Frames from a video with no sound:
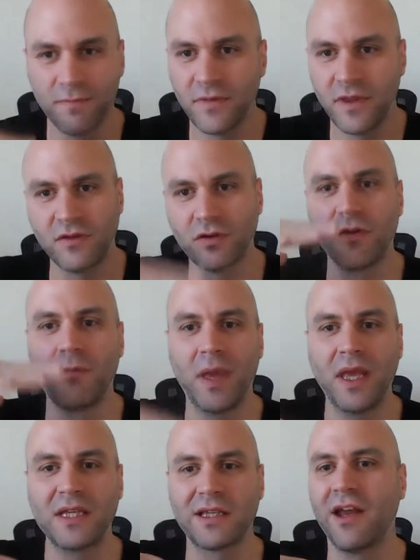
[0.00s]
They took the
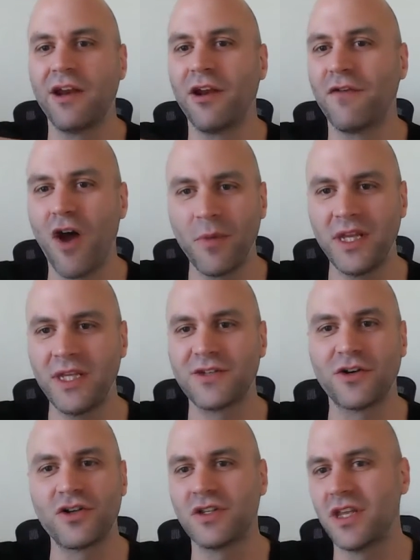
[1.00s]
baseline of how many
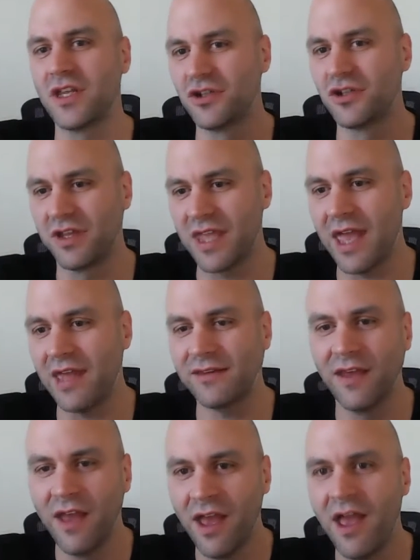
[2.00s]
searches they usually
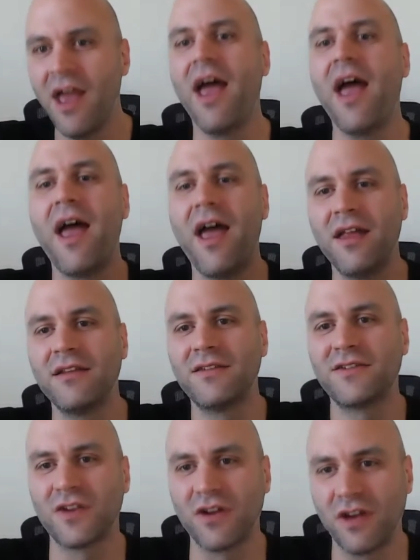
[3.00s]
get, and
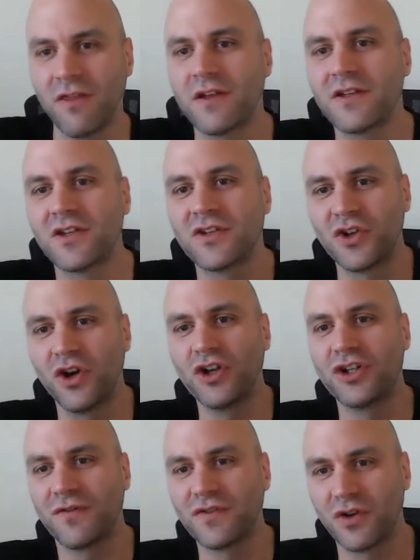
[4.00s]
suddenly there's a
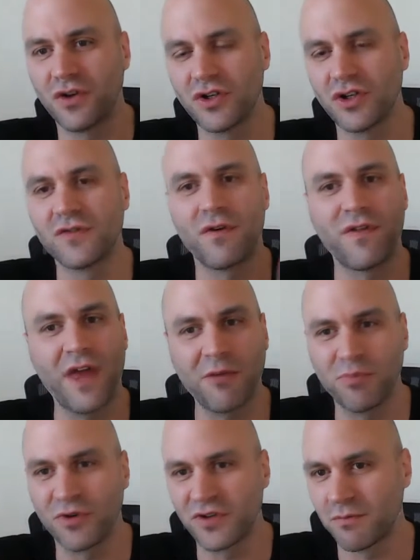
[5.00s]
surge of searches for
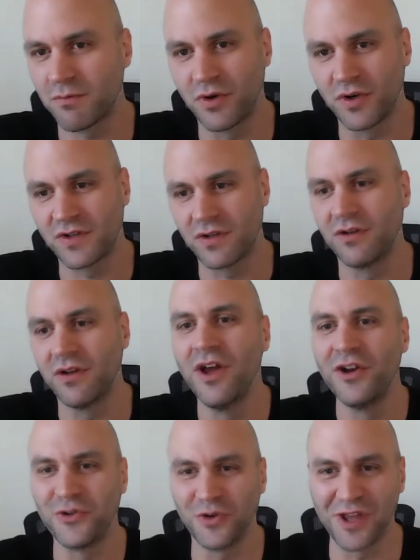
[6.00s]
that person
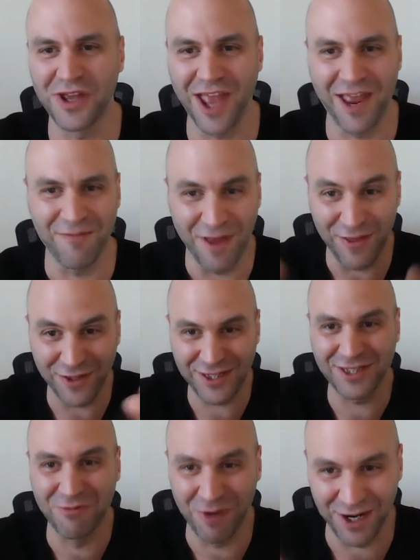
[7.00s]
during a game. And this
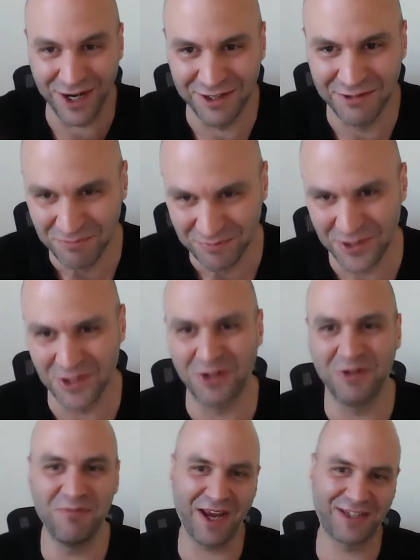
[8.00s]
is where
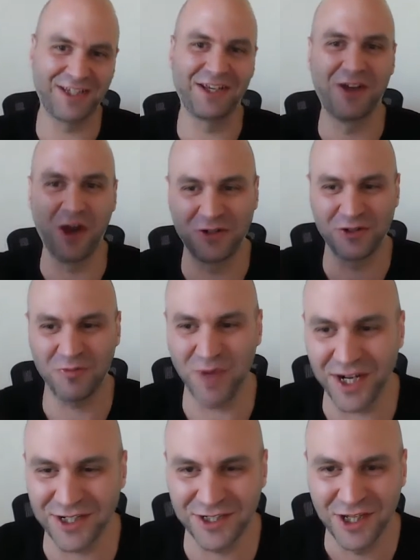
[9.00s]
your Mexican coach
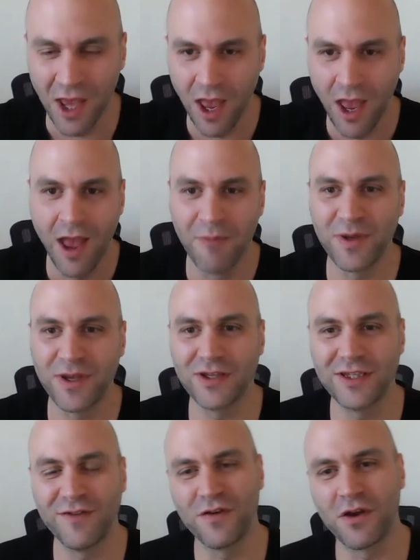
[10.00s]
appears,
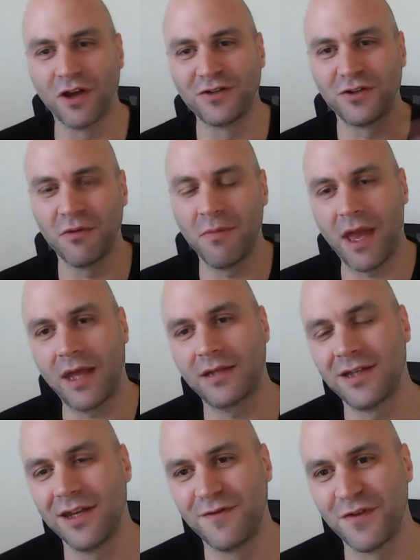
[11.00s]
because if you go to the match,